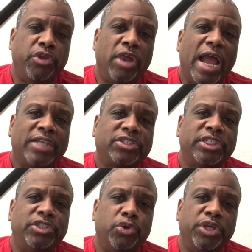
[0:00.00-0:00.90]
You're
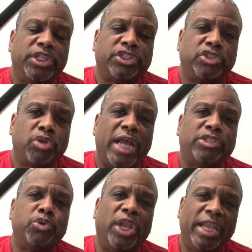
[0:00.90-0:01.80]
actually doing this to try
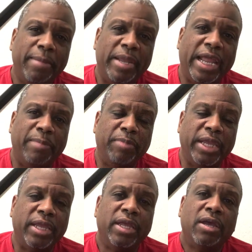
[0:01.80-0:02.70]
to eliminate
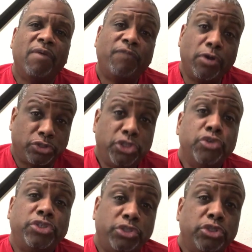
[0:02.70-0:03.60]
me do
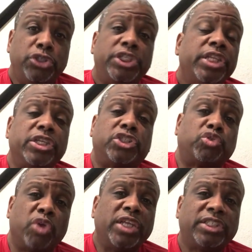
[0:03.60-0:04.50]
you, do you see the
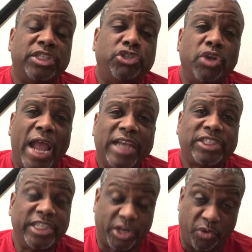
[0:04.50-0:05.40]
stress that you're
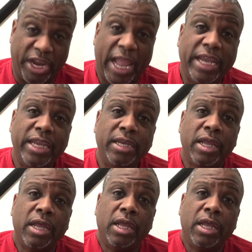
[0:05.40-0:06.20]
actually creating?